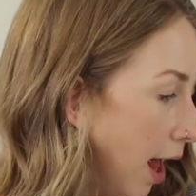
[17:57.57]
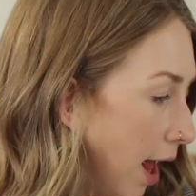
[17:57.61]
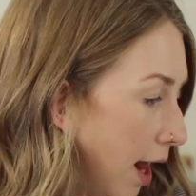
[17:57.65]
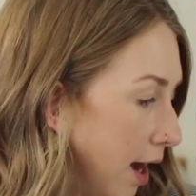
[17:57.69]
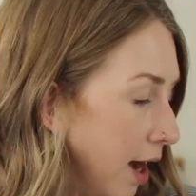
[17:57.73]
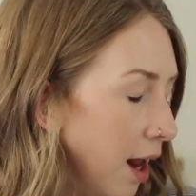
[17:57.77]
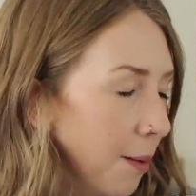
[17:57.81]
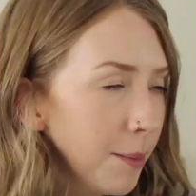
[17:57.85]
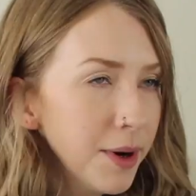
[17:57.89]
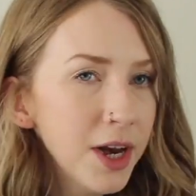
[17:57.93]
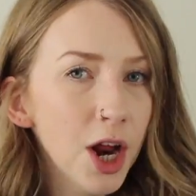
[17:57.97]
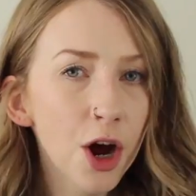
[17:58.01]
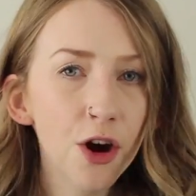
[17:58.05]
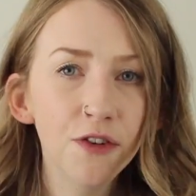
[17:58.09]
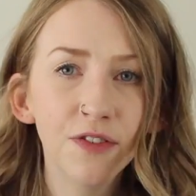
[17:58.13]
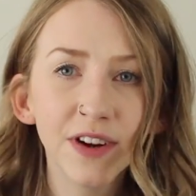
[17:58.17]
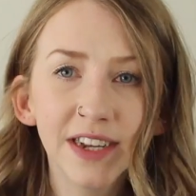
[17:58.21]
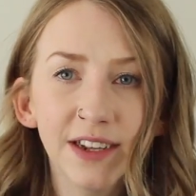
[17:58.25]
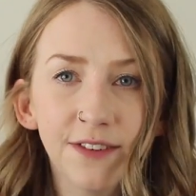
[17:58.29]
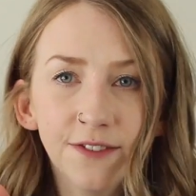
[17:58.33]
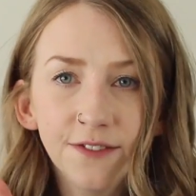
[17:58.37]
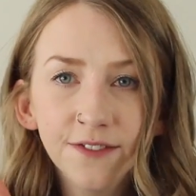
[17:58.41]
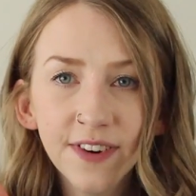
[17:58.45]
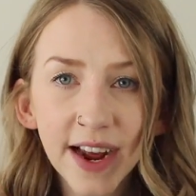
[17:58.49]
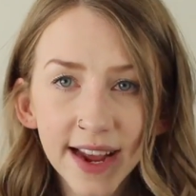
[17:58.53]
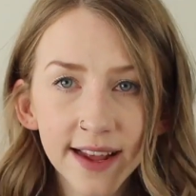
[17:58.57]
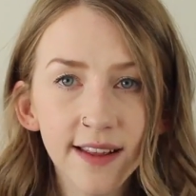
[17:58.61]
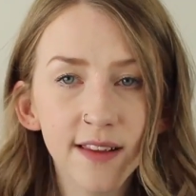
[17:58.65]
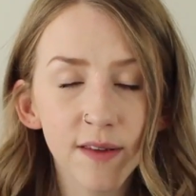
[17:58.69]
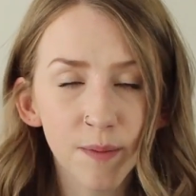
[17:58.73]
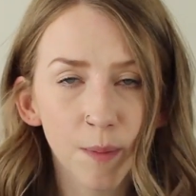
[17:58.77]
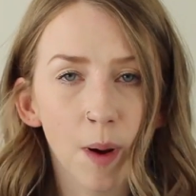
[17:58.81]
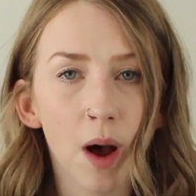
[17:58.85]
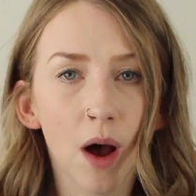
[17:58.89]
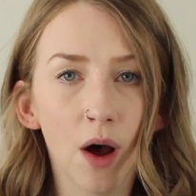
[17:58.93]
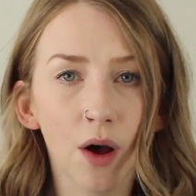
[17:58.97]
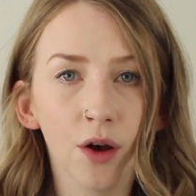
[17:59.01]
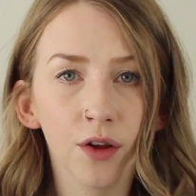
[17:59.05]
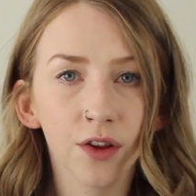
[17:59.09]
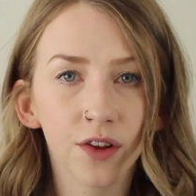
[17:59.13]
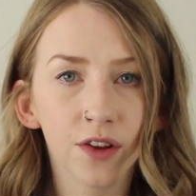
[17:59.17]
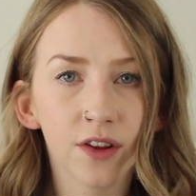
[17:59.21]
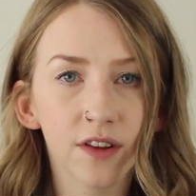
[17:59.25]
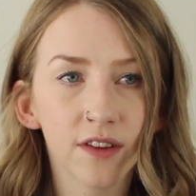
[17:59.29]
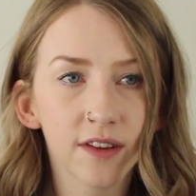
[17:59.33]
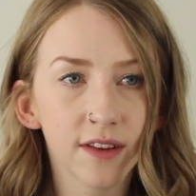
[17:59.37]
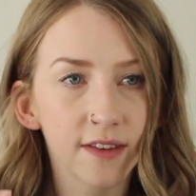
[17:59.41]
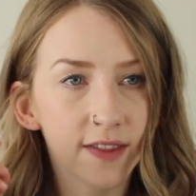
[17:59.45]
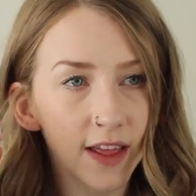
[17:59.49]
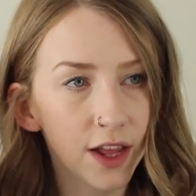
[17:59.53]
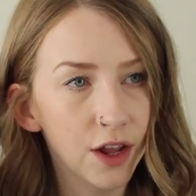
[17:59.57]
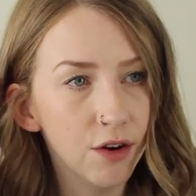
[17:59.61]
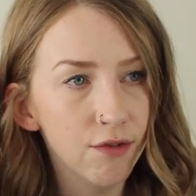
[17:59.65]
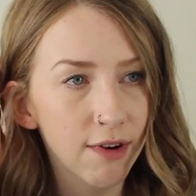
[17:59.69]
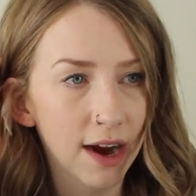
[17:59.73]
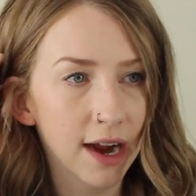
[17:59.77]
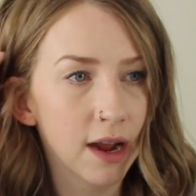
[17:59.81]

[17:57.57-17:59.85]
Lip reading: And let me know of any face masks that you